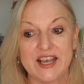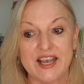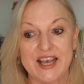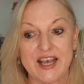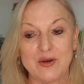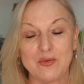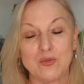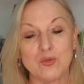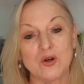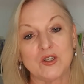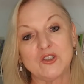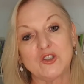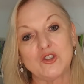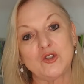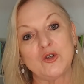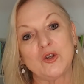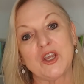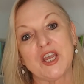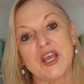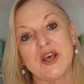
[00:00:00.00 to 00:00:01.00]
And once
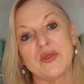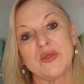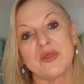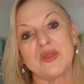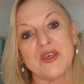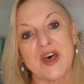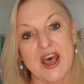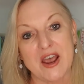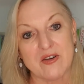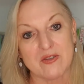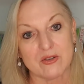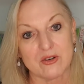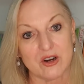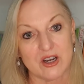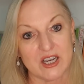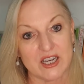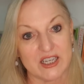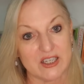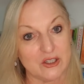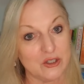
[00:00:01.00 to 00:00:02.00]
you get that
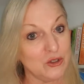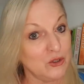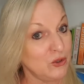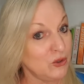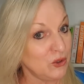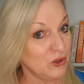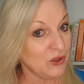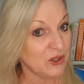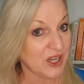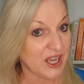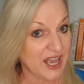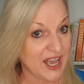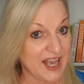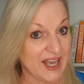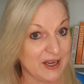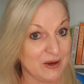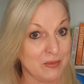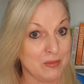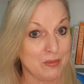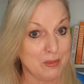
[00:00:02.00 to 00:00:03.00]
right, you
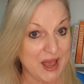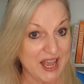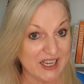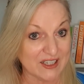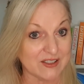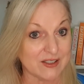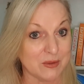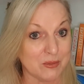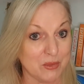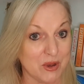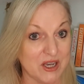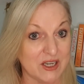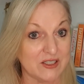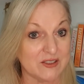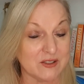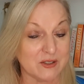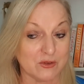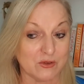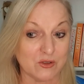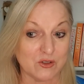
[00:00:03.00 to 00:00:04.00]
can
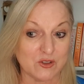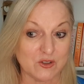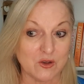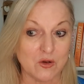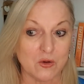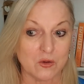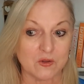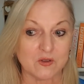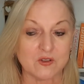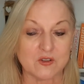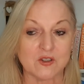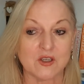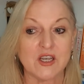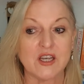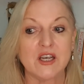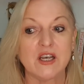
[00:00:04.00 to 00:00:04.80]
maximize the results.